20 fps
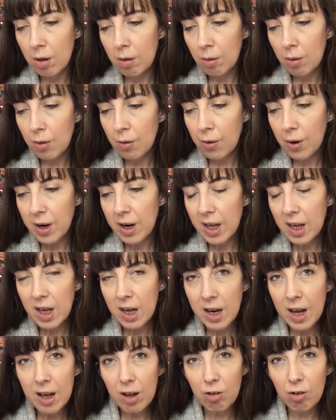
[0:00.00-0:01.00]
got any
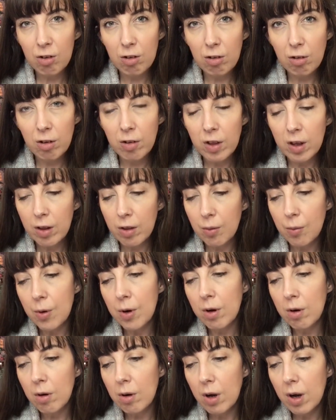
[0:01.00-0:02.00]
connections to the other
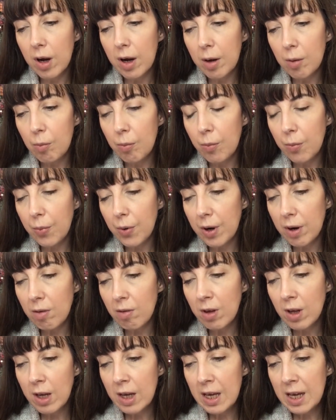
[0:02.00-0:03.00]
one,
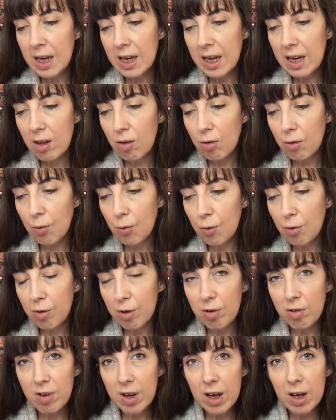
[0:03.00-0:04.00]
but it's
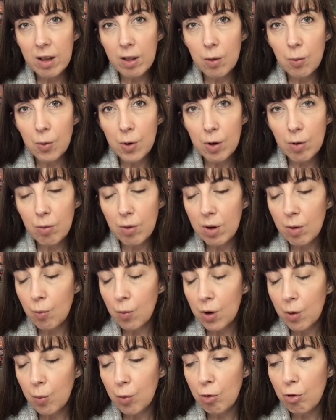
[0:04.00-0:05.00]
also set in the world in
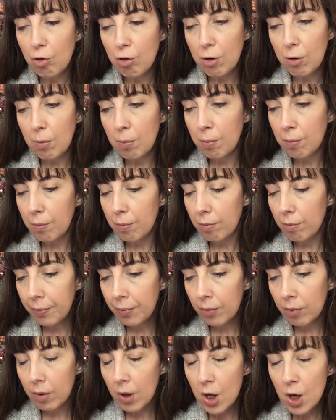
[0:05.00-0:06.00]
World War II.
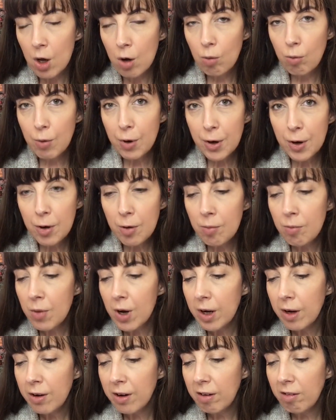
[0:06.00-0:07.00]
Rome,
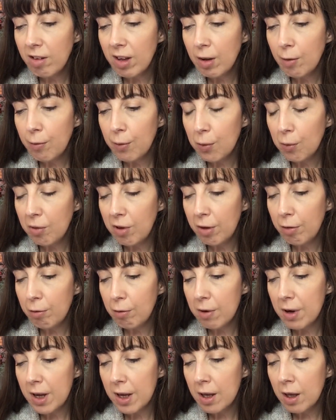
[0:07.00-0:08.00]

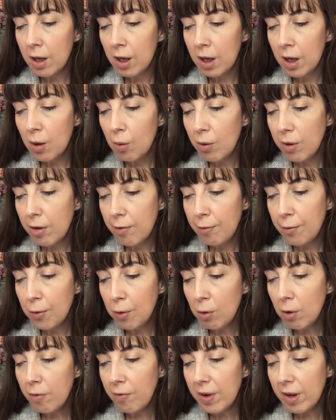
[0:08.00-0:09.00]
1943. With the
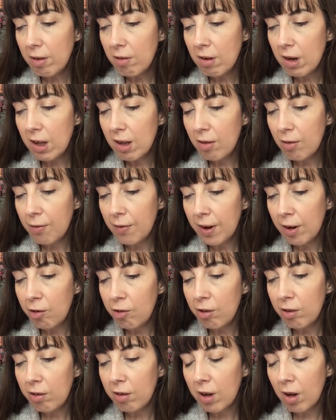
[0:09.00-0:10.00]
fall of Italy's
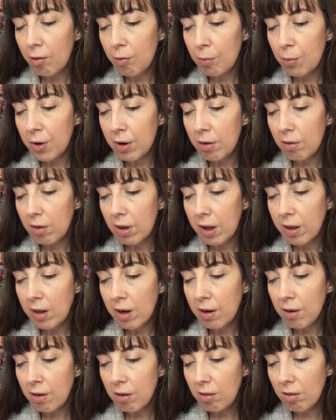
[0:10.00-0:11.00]
fascist government and the
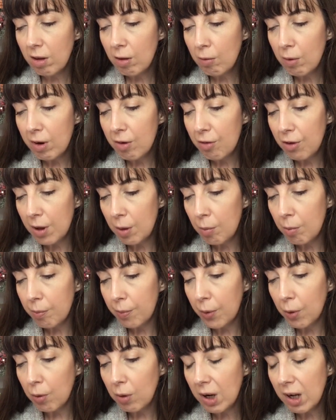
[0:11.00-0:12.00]
Nazi regime
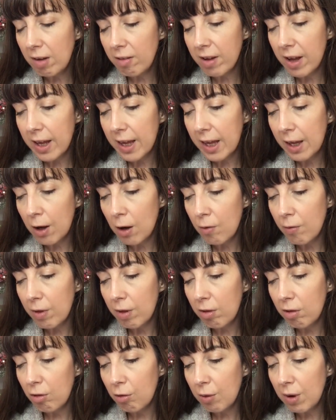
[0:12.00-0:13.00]
boldly taking over
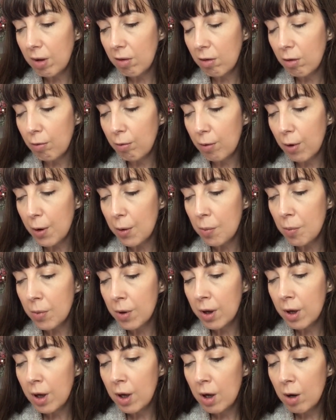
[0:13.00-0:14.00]
the streets of Rome,
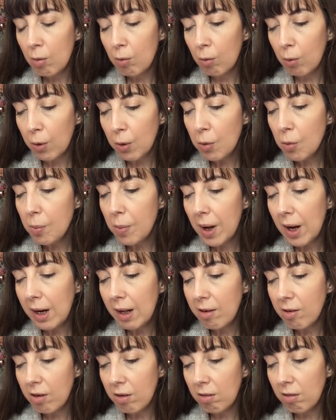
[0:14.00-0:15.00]
royal
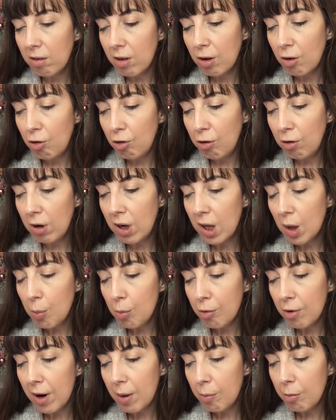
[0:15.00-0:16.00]
ballet dancer Julia
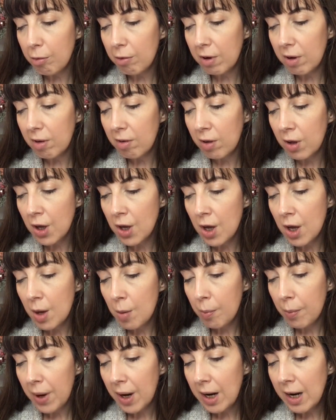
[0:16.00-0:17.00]
Bradbury's
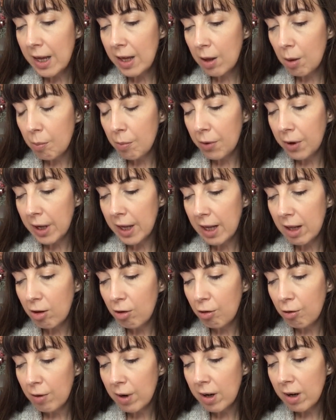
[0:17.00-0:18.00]
ballet company is
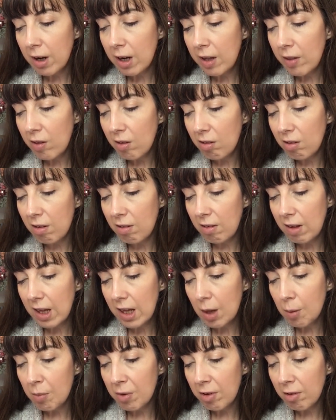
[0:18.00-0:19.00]
stranded in the city
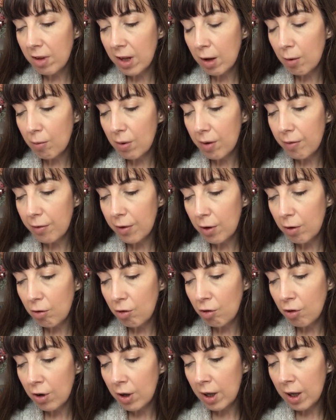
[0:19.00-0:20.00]
and must take
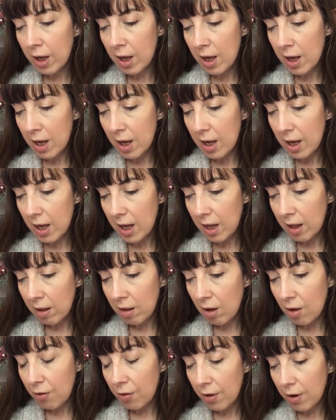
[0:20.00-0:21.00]
refuge
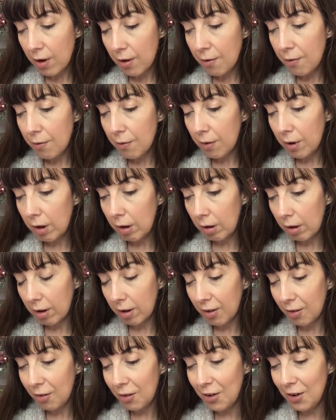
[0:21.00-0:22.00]
in the
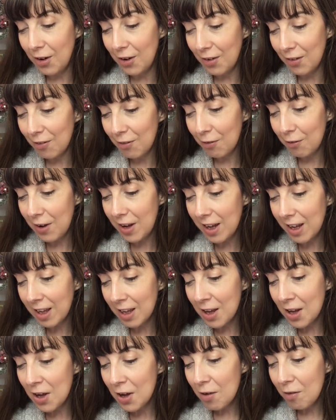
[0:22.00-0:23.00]

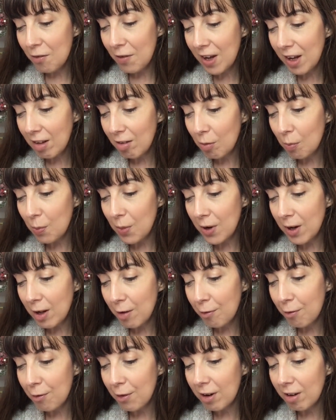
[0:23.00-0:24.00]
Fate Bene
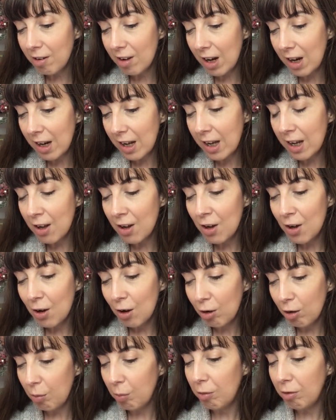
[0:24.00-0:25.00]
Fratelli
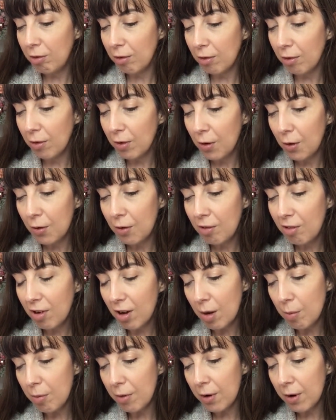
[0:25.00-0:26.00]
Hospital on
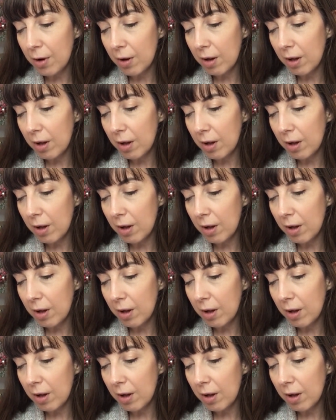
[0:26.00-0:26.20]
Tiber